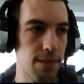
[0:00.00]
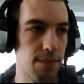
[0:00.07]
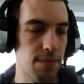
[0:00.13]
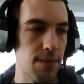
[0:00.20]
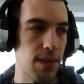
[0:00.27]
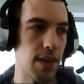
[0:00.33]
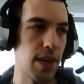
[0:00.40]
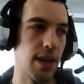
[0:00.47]

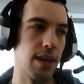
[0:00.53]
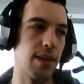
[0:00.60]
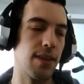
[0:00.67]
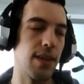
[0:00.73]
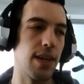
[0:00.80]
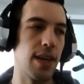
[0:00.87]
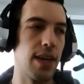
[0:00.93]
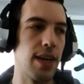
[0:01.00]
Yeah,
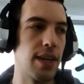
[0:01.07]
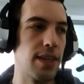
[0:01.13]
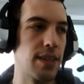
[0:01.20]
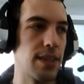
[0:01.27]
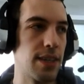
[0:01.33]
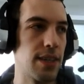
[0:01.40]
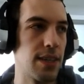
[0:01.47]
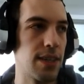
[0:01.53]
and
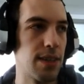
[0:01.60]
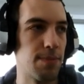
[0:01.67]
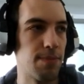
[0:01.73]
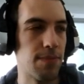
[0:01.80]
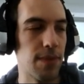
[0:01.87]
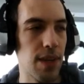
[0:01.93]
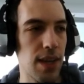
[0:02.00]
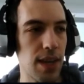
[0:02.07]

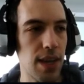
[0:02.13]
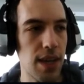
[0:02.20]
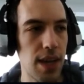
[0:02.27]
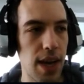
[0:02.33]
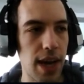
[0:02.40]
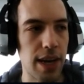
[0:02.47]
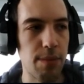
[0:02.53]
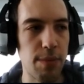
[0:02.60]

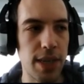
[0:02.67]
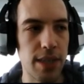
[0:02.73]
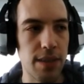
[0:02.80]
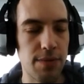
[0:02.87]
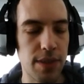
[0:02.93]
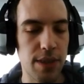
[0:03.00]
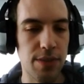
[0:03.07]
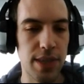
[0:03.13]
other means of
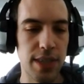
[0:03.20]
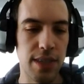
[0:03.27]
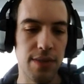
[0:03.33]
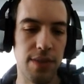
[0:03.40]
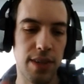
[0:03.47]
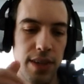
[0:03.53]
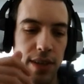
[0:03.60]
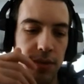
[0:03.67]
increasing
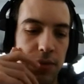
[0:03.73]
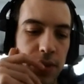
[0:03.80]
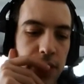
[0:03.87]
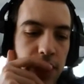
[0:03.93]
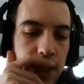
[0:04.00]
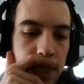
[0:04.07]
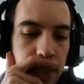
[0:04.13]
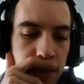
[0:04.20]
the
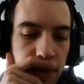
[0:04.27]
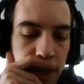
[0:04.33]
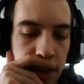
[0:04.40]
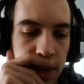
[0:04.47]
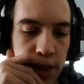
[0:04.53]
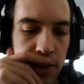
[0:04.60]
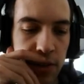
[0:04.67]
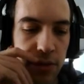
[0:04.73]
efficiency of your
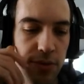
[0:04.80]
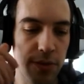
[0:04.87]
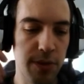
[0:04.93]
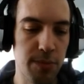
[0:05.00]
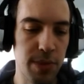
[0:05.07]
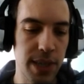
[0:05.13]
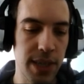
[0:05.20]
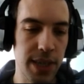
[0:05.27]
code would
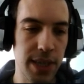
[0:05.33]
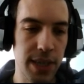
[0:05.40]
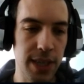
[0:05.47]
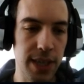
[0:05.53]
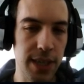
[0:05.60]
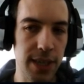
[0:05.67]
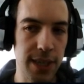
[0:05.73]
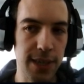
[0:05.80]
be
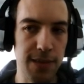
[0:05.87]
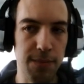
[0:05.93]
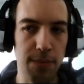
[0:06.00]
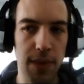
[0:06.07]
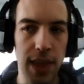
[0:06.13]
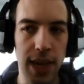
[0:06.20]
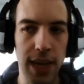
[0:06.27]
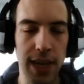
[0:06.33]

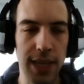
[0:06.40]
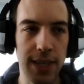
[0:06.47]
that